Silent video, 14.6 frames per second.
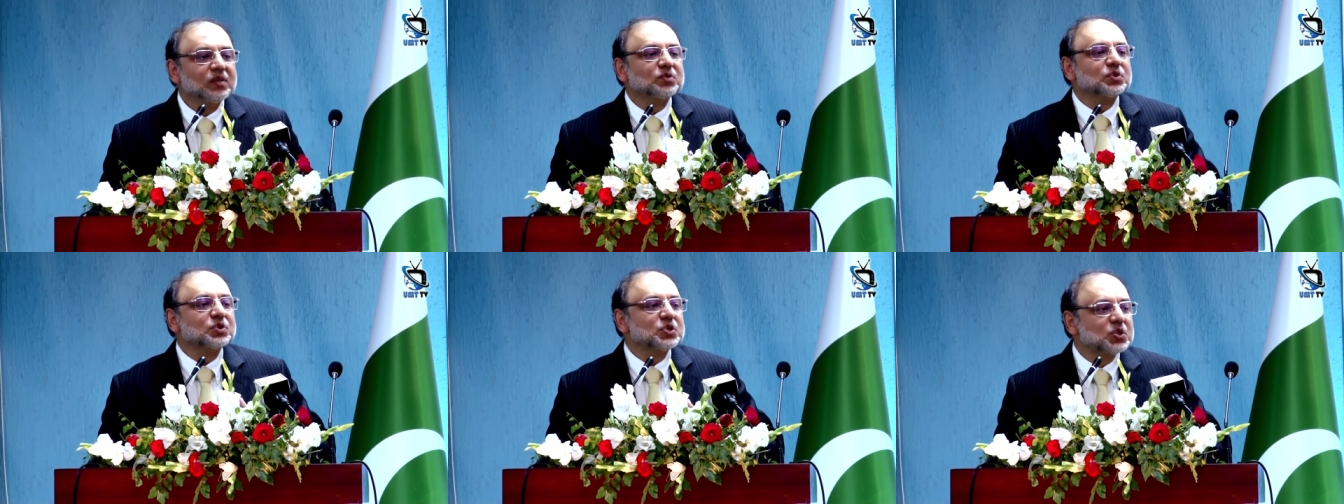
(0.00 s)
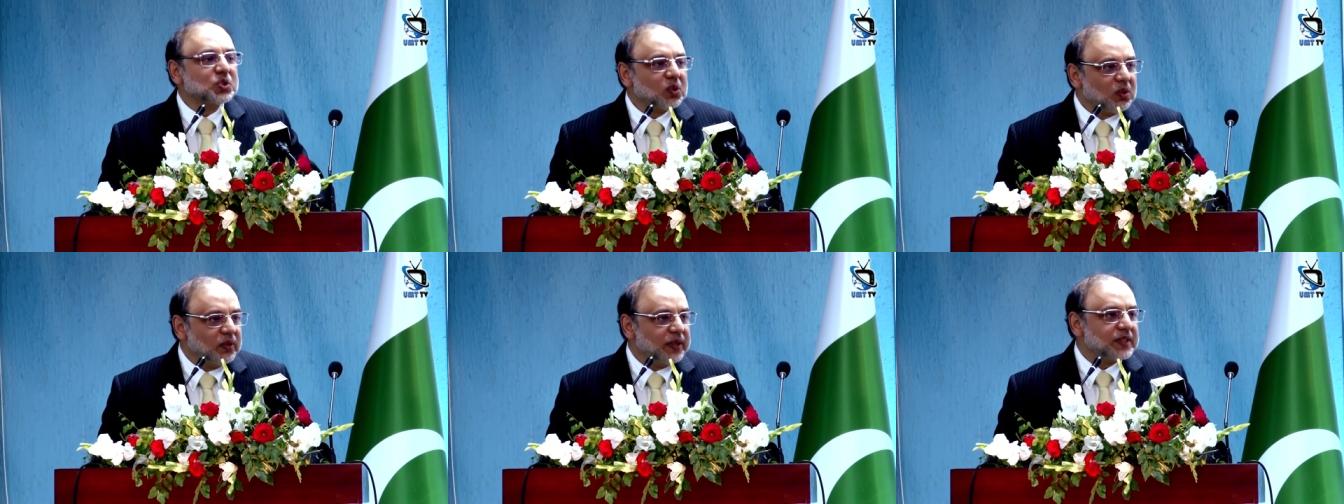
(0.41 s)
to
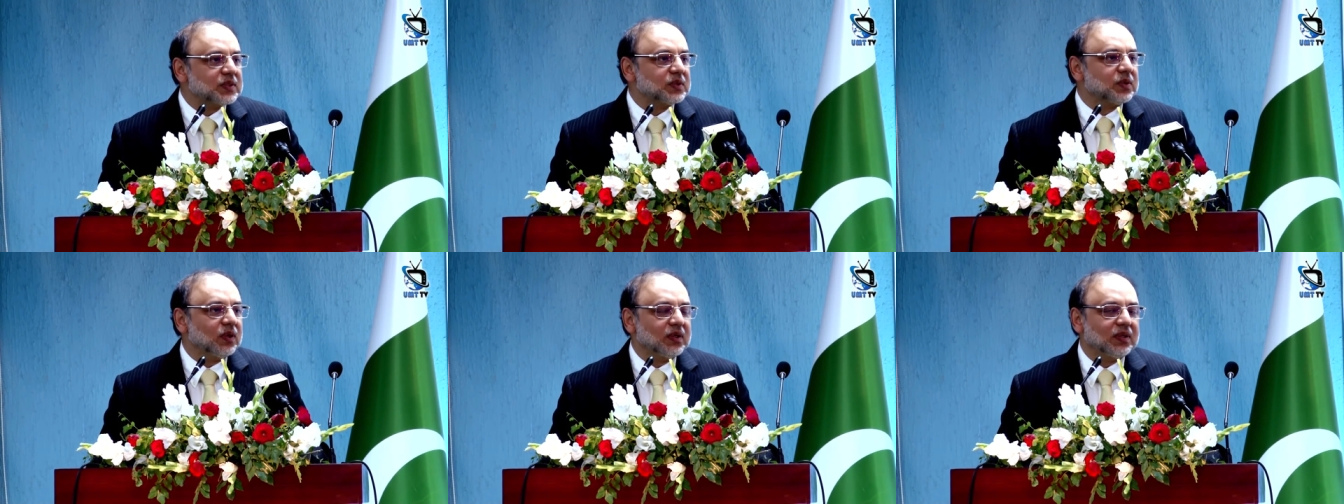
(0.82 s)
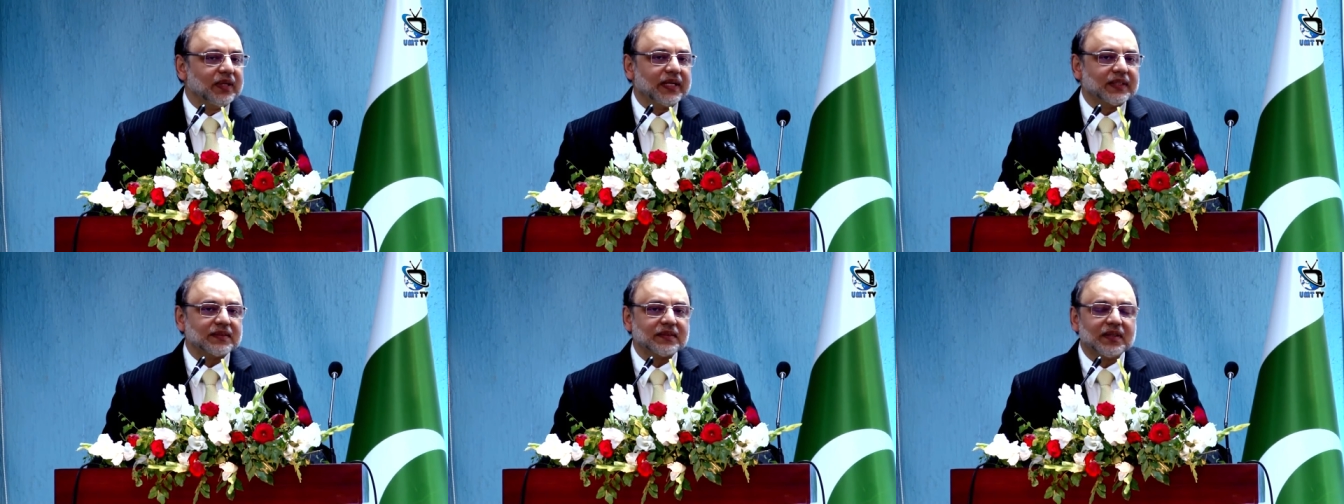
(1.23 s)
show its
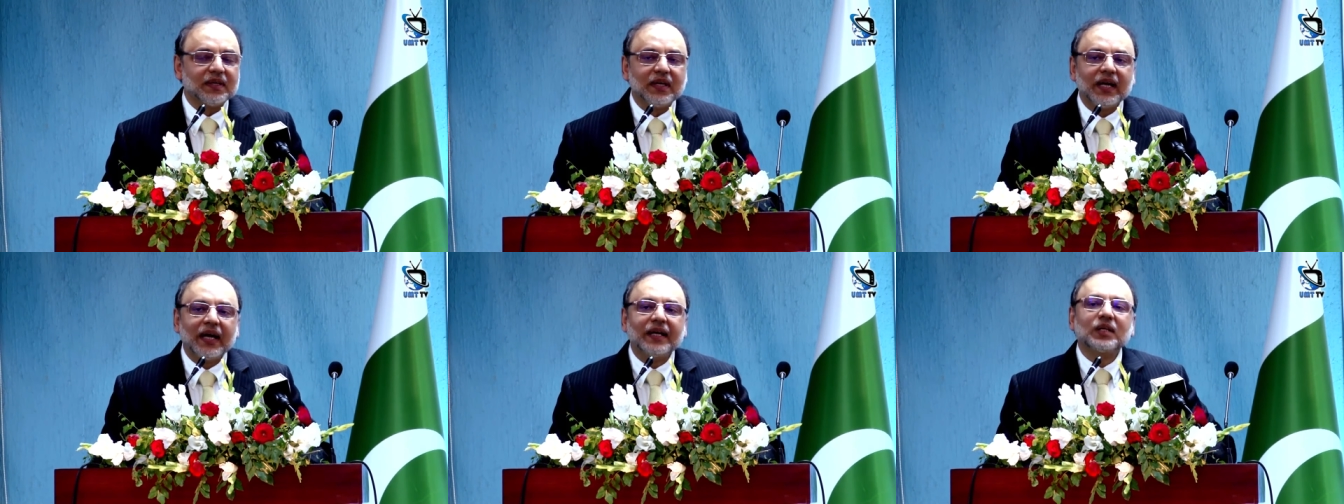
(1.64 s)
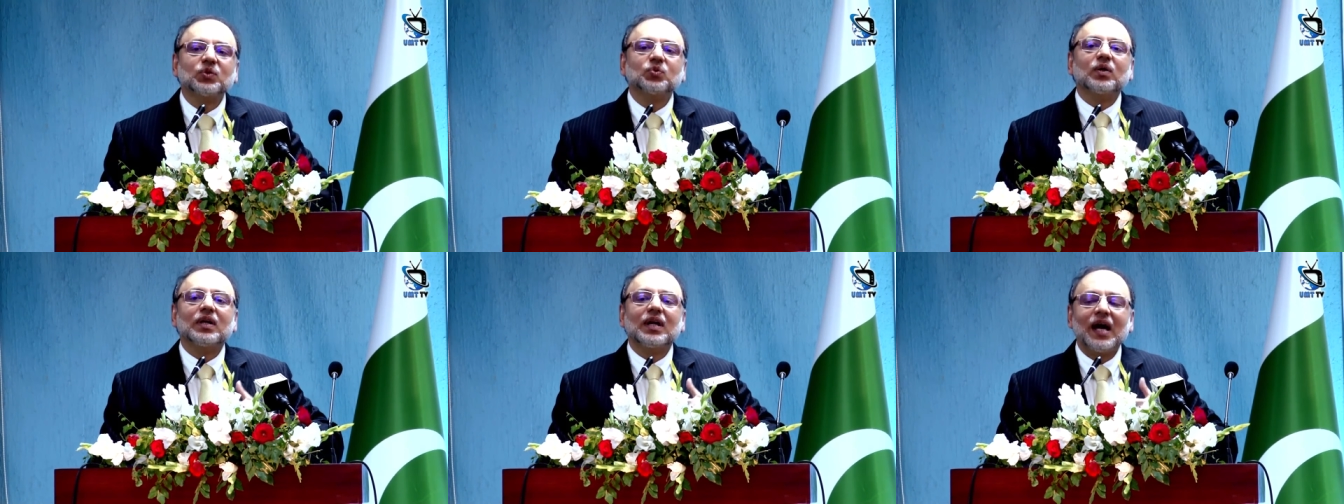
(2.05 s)
goodness and
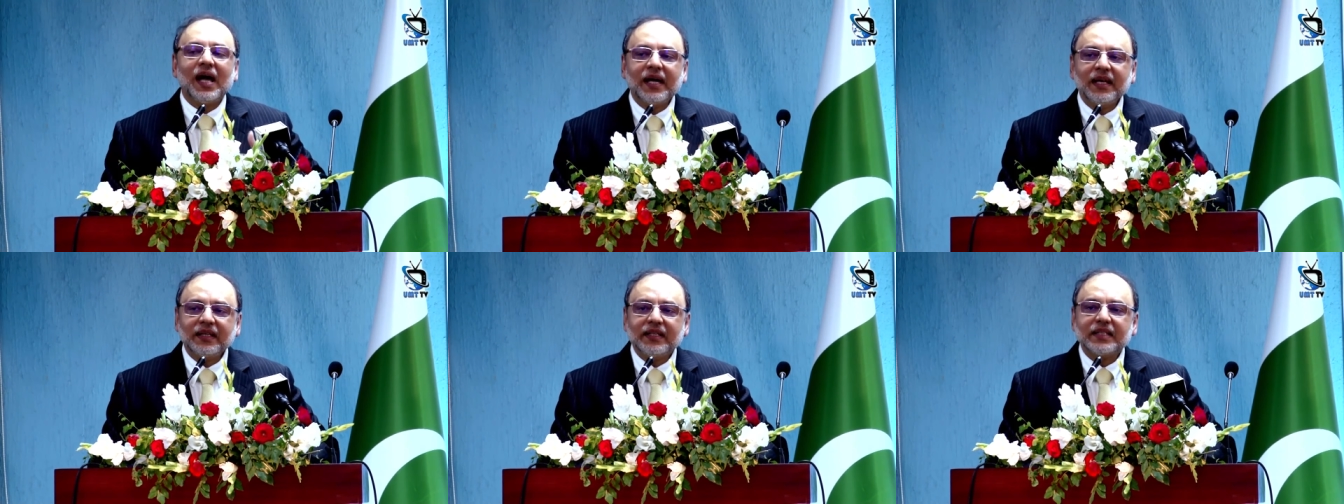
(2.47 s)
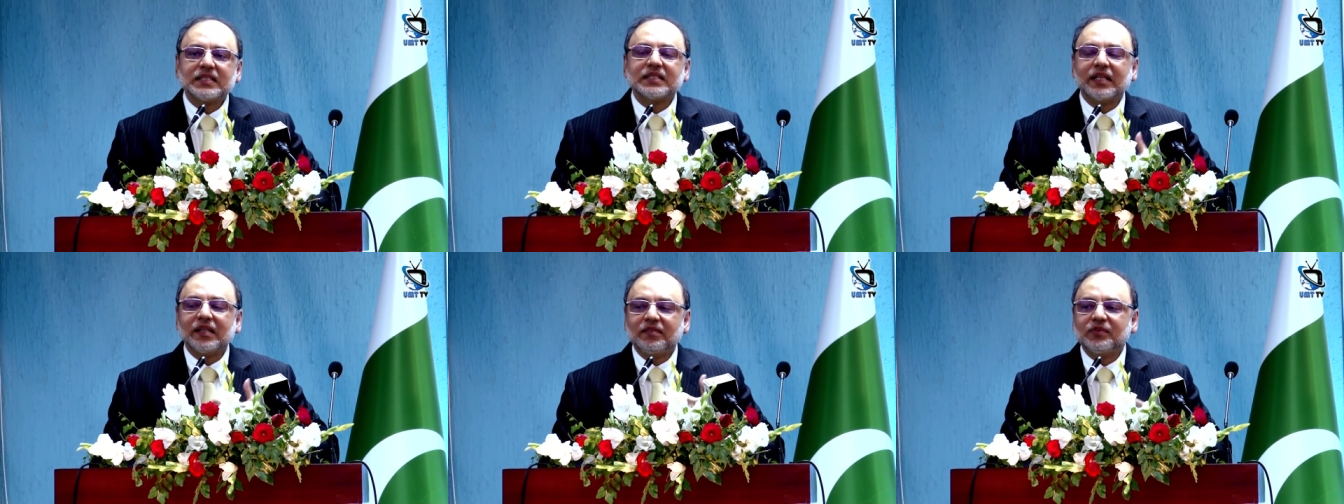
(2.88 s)
to align
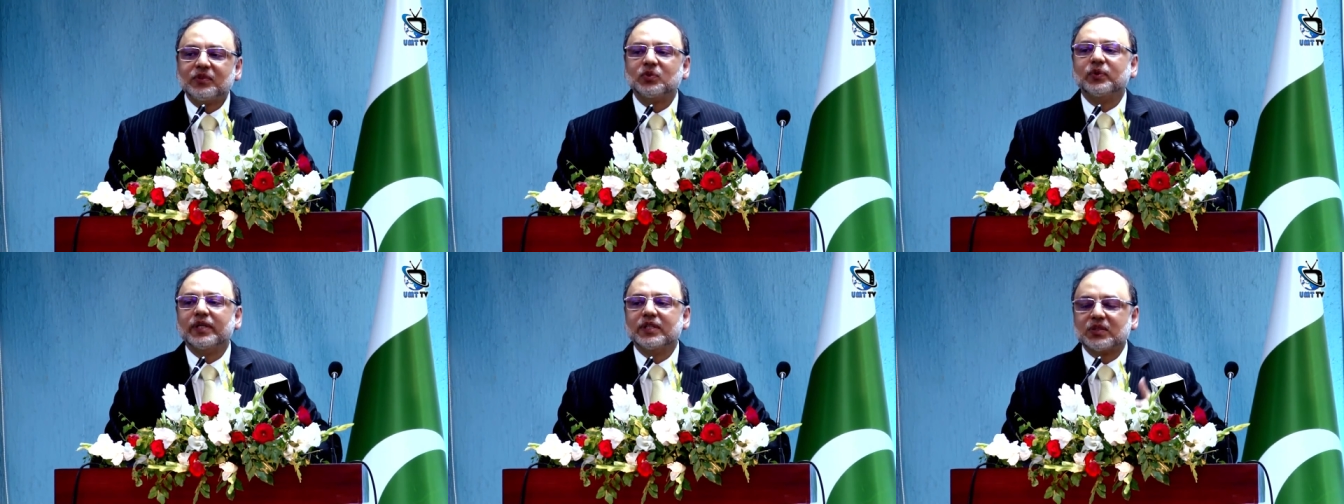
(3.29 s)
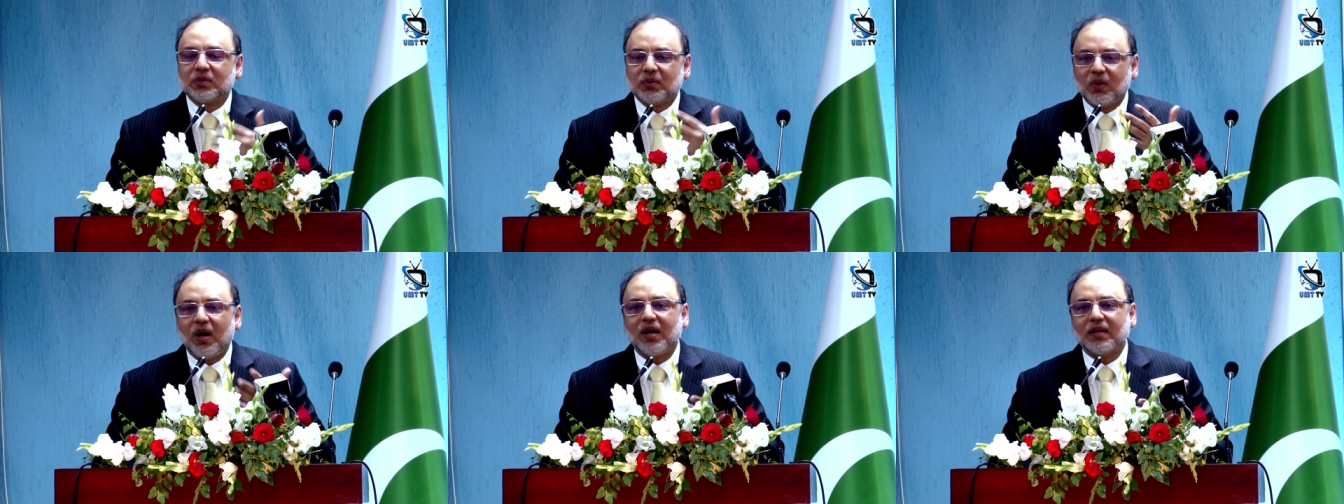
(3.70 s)
itself to its
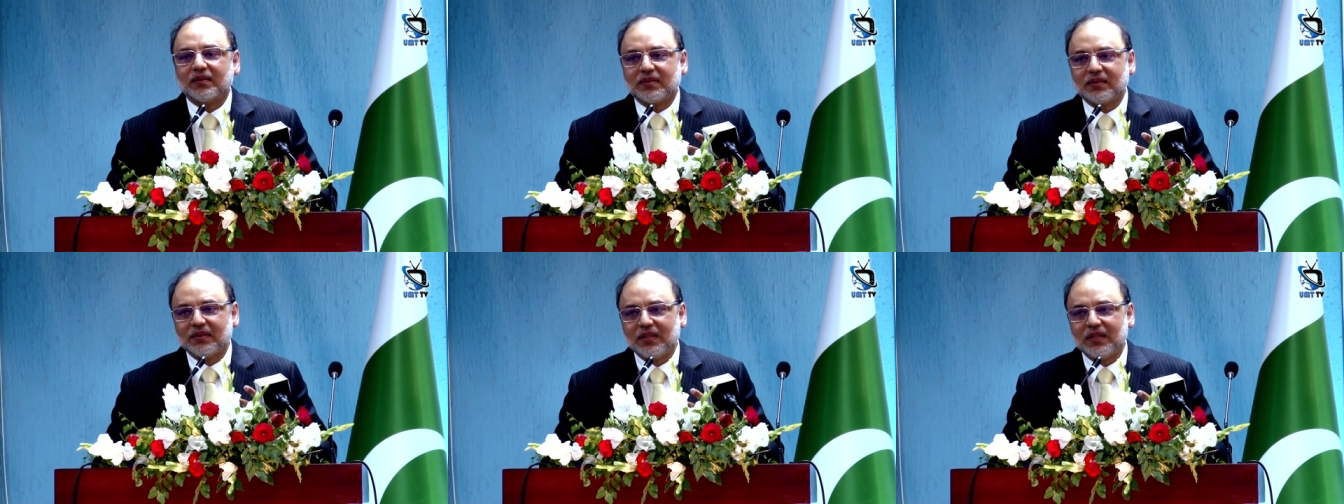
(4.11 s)
north,